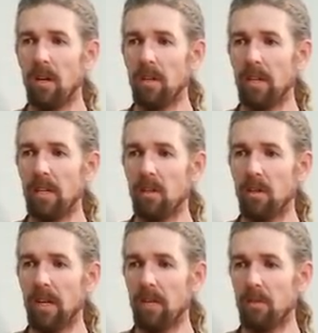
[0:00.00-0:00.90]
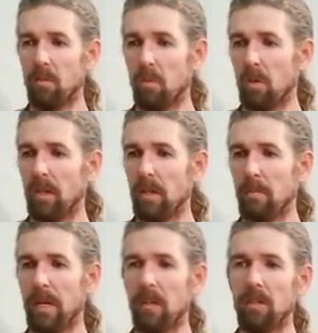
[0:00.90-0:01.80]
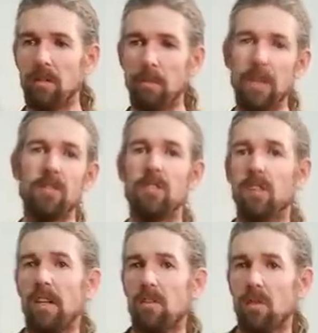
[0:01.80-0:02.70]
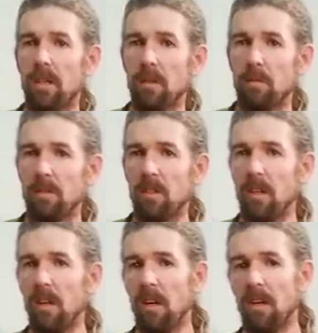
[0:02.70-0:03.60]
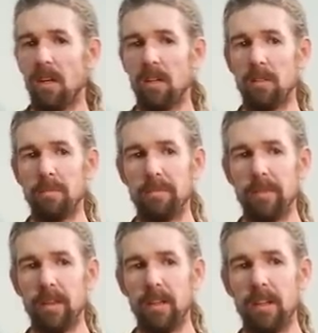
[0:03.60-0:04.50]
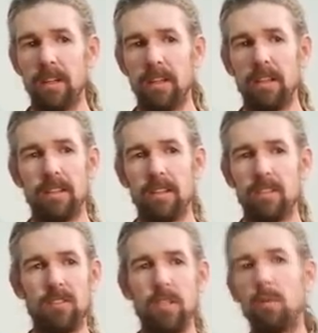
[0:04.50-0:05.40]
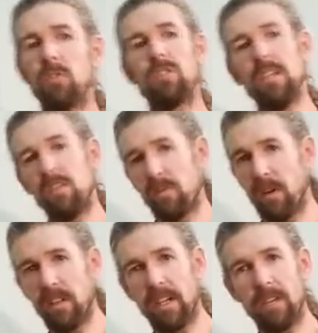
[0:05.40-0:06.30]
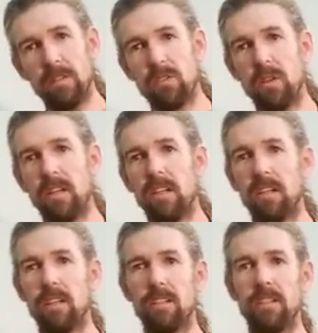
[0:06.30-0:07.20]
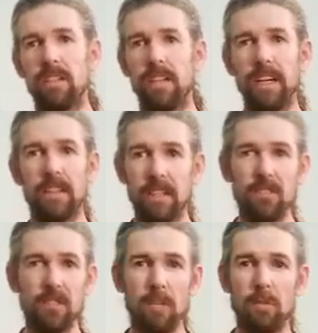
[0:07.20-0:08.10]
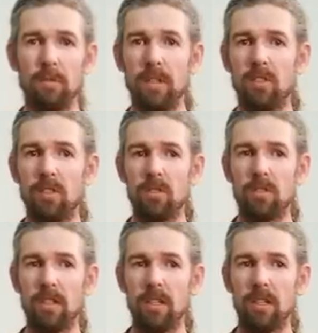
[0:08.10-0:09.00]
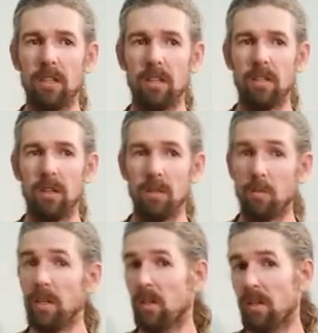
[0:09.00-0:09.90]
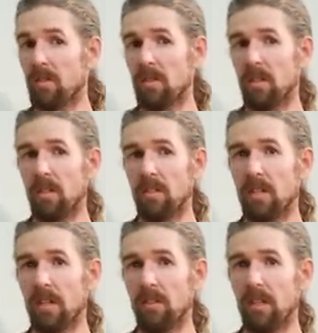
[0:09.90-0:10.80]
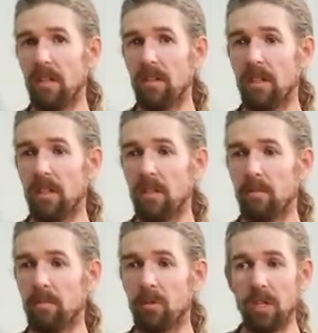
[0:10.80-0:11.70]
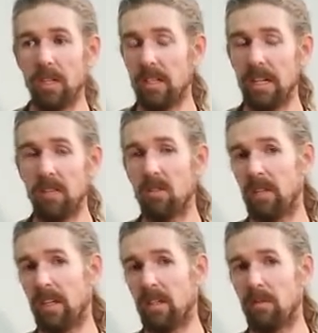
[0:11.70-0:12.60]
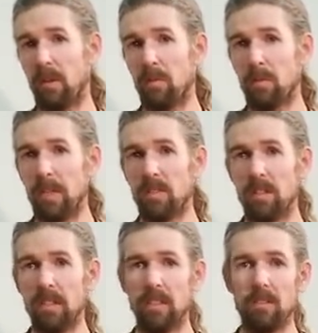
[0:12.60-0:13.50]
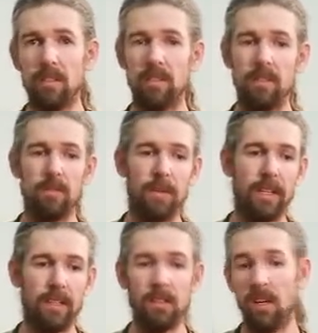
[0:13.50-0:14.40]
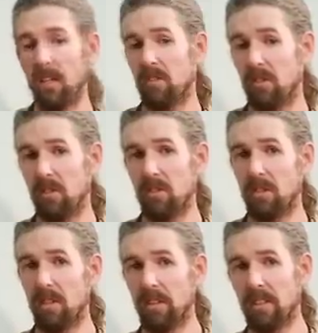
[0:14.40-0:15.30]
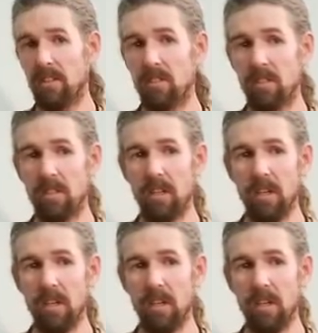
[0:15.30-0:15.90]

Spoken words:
they don't have to worry about pesticide drift, GMO seeds falling off a truck onto their land, these types of issues that are real concerns out there that are shutting down organic farms, basically, and inviting lawsuits and all this. So,